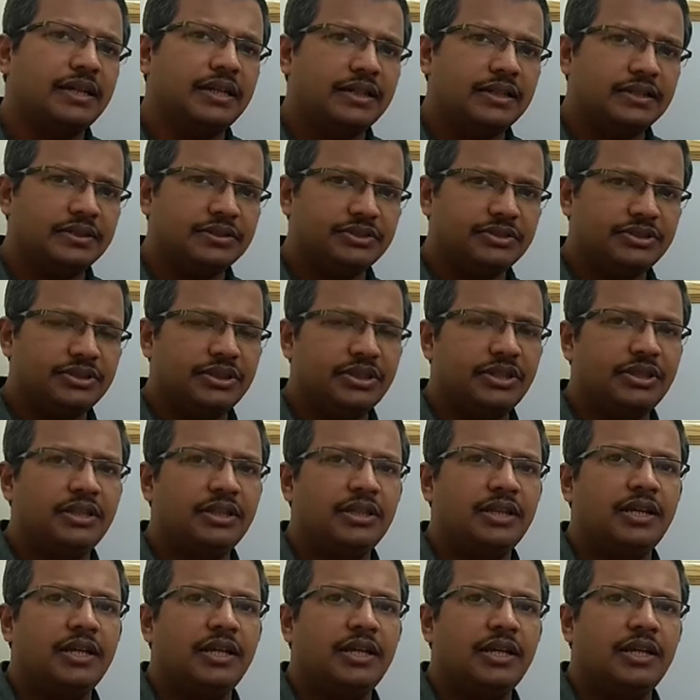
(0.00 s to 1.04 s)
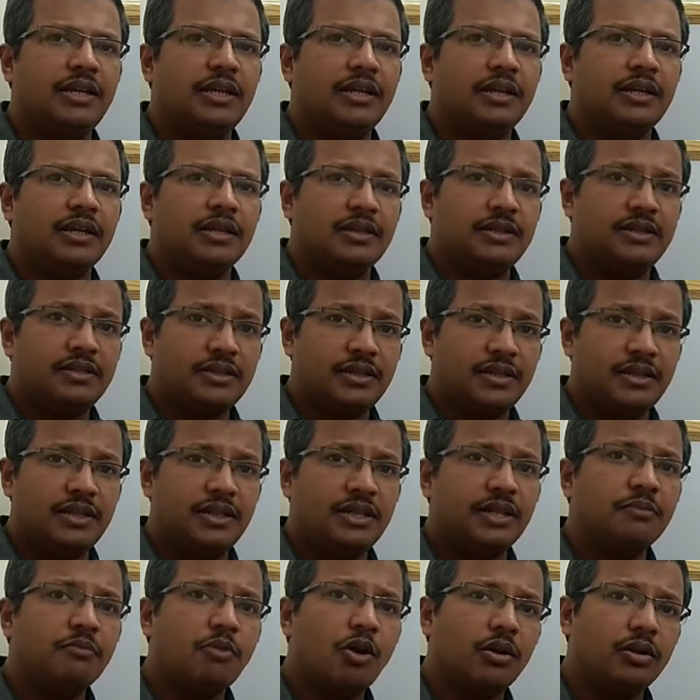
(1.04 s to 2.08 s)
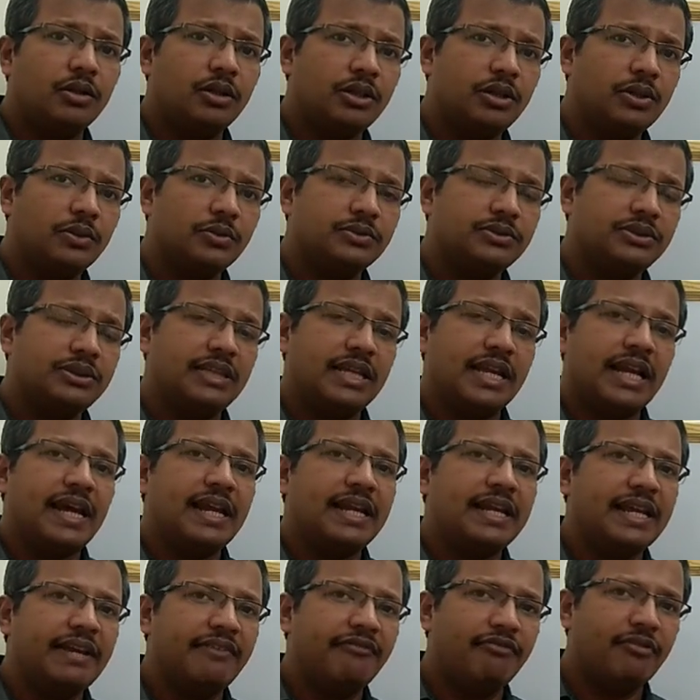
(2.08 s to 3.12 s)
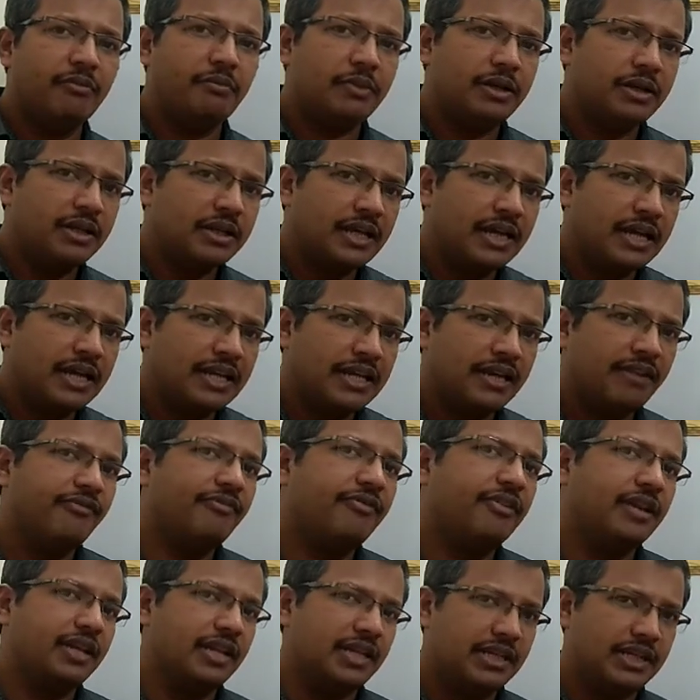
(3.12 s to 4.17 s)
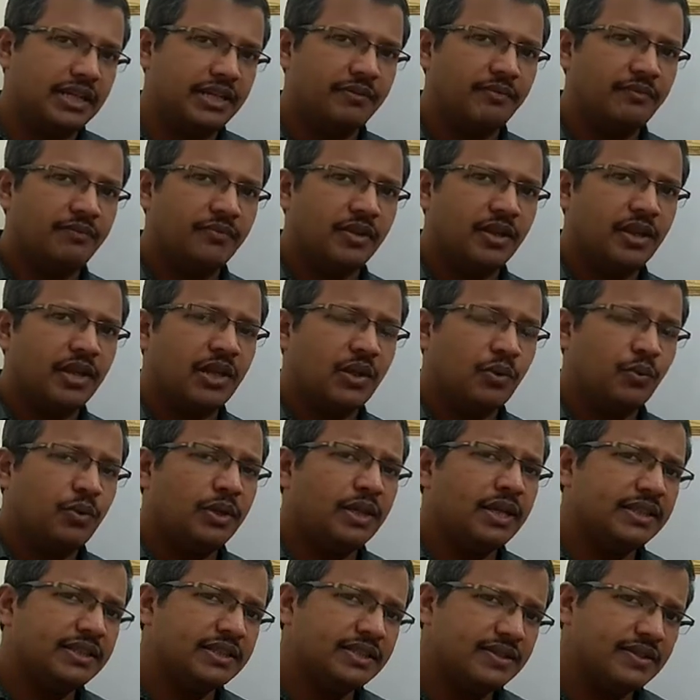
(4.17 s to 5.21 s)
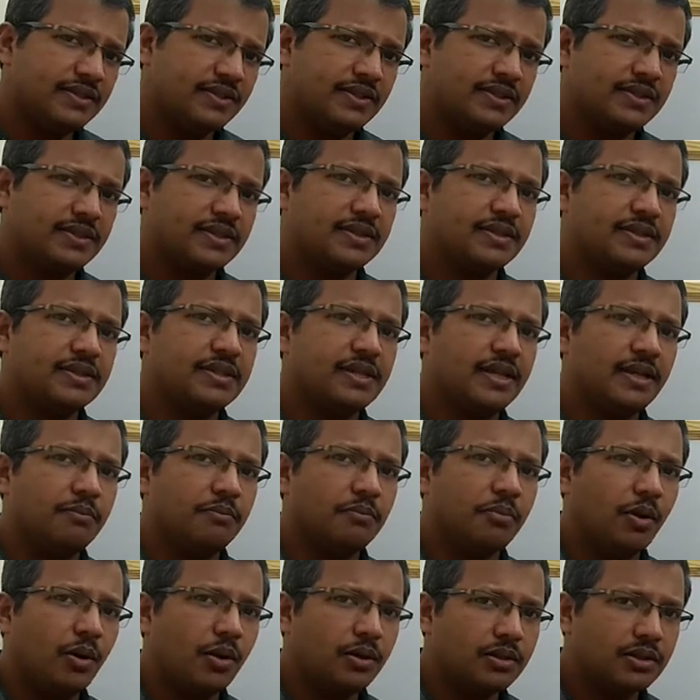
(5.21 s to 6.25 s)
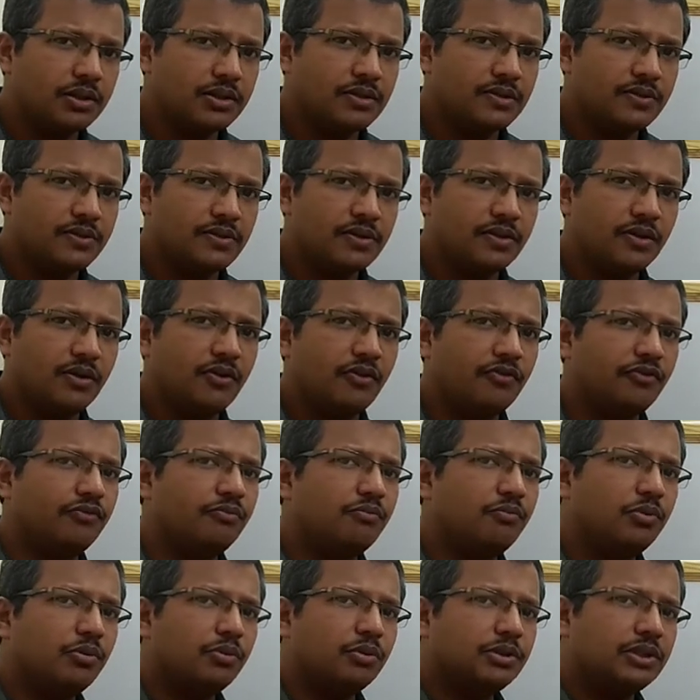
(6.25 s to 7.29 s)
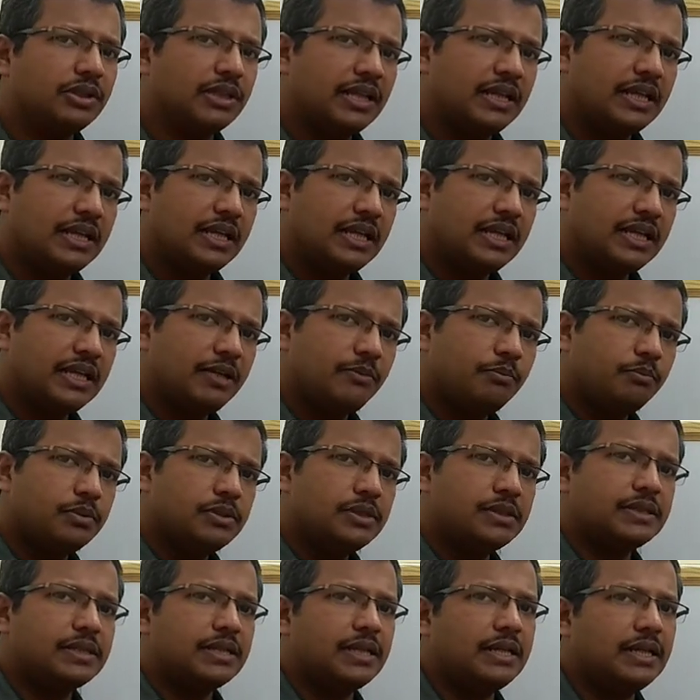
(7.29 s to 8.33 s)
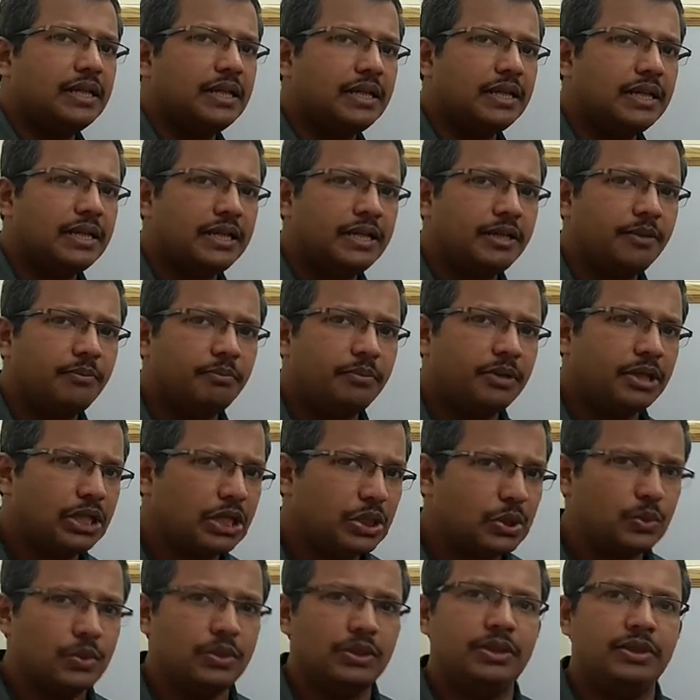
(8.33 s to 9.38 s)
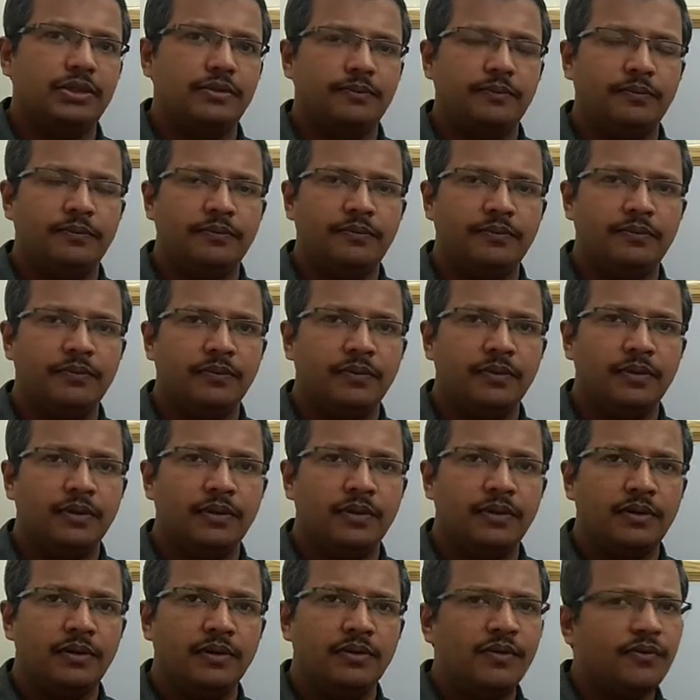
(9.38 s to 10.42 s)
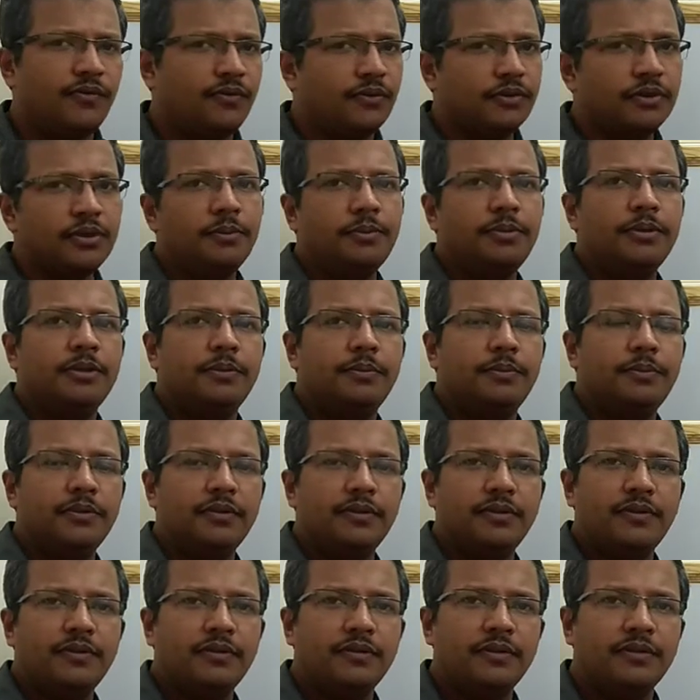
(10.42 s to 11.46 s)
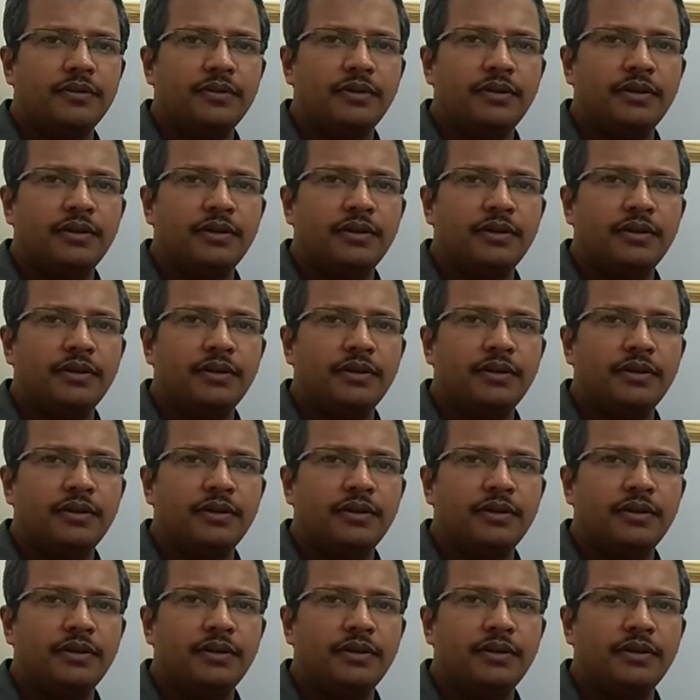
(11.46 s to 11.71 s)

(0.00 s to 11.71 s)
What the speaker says: energy containing molecules than FMN and FAD, we can just discuss the importance of both NAD plus and NADP together. So for the purpose,